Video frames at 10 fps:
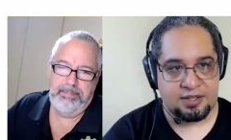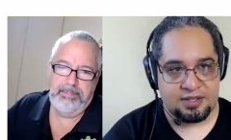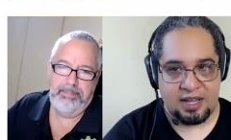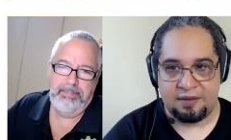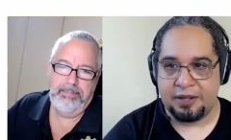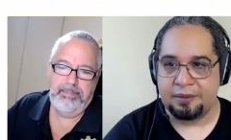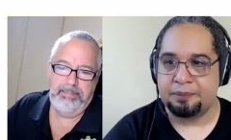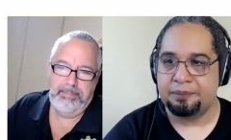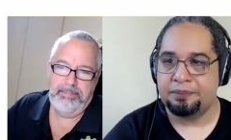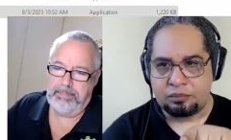Speaker 1: Save it.
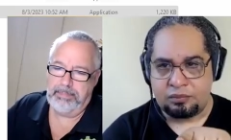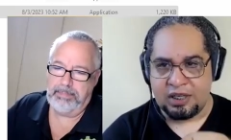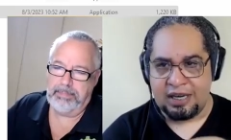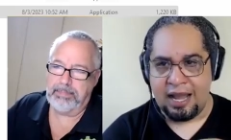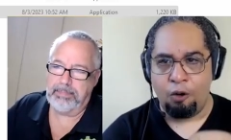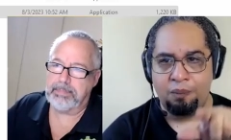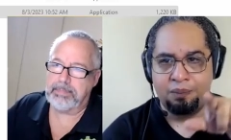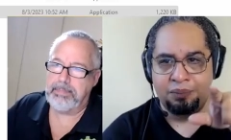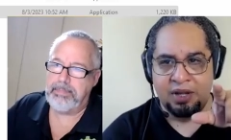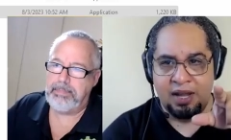
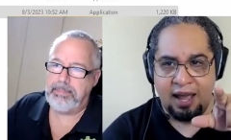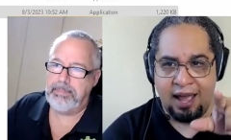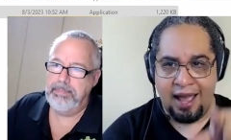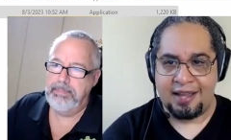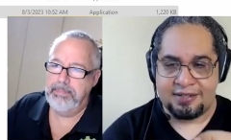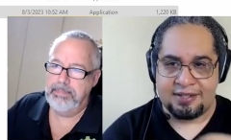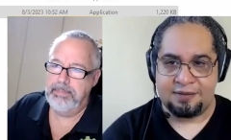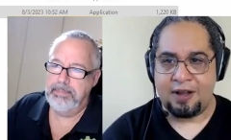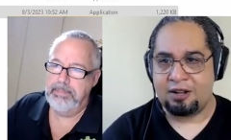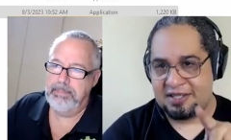Now, as
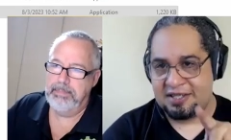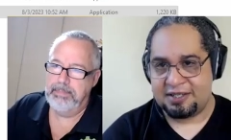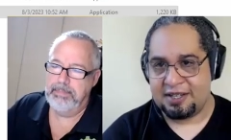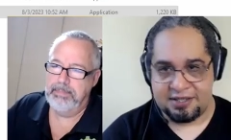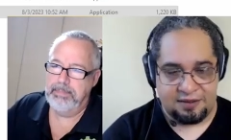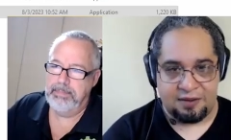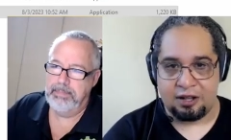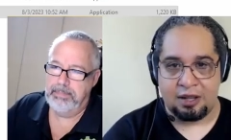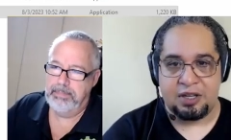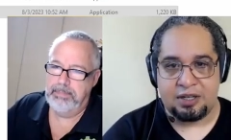the file is a T X T
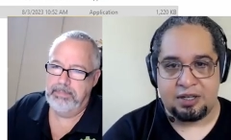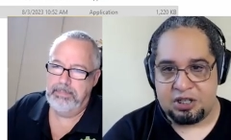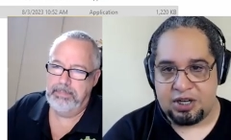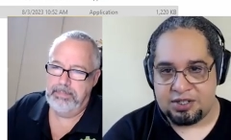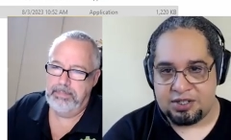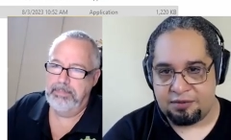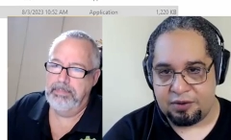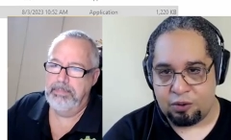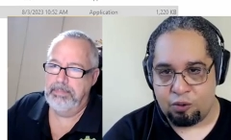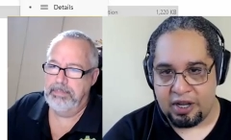file, let me let me change that
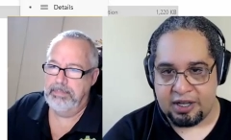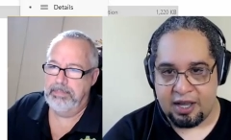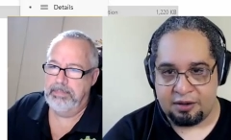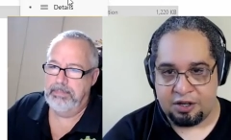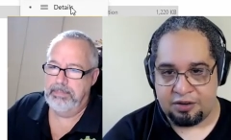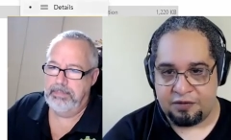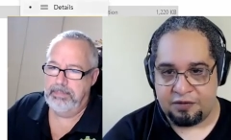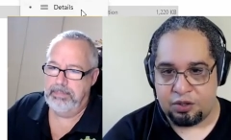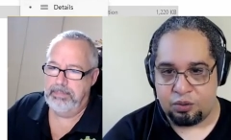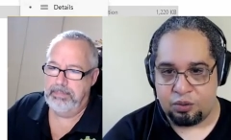real quick. I'm going to
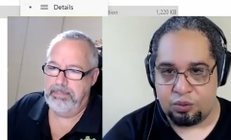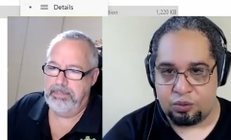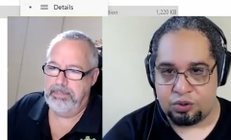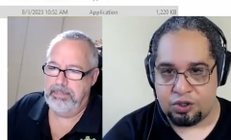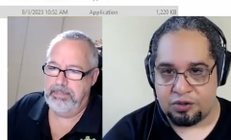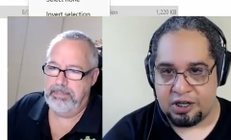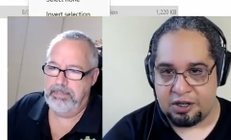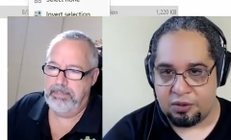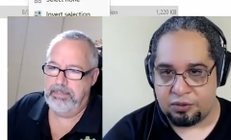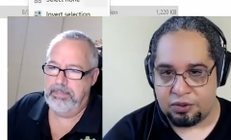view, sorry,
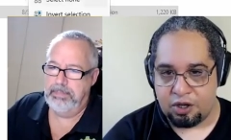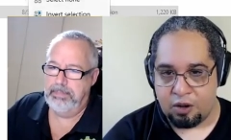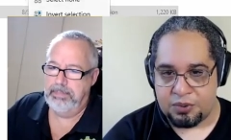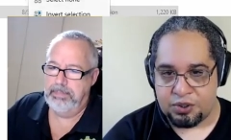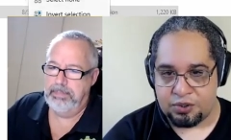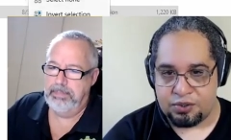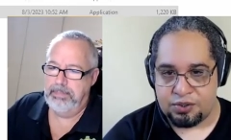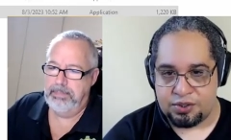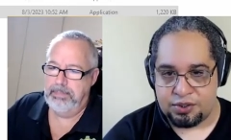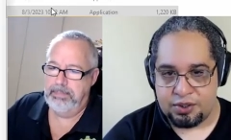go to the
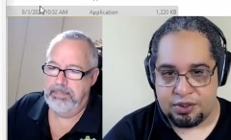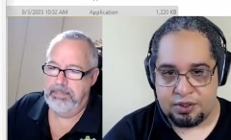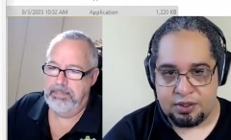options